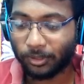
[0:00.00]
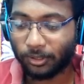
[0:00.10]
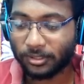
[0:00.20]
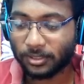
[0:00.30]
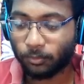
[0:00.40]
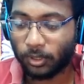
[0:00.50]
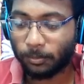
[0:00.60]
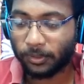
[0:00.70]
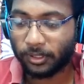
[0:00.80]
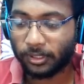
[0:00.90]
Okay, we got some
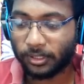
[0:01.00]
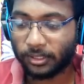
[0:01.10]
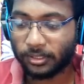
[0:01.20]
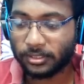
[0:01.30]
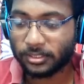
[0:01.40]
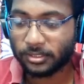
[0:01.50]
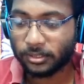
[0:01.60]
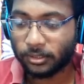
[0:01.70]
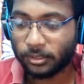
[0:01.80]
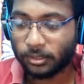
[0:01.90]

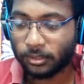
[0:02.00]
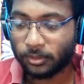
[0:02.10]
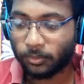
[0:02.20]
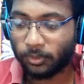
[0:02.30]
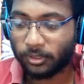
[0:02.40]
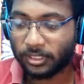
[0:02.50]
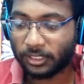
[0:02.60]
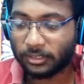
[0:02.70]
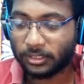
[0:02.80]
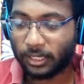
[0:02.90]
weapons. We'll
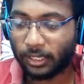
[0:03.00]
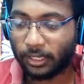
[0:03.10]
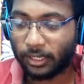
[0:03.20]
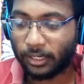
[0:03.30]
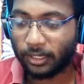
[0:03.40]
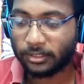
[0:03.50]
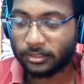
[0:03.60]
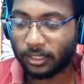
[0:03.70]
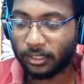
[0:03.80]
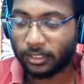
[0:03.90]
take
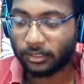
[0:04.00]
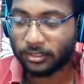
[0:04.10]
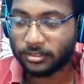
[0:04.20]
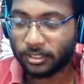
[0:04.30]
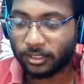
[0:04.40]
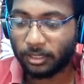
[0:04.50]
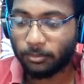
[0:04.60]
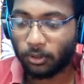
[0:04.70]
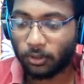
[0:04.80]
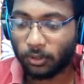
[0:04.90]
that. I'll take the
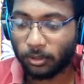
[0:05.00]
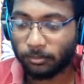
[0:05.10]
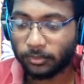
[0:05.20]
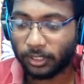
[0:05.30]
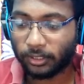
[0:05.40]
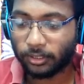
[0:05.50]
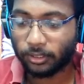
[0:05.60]
sticky bomb.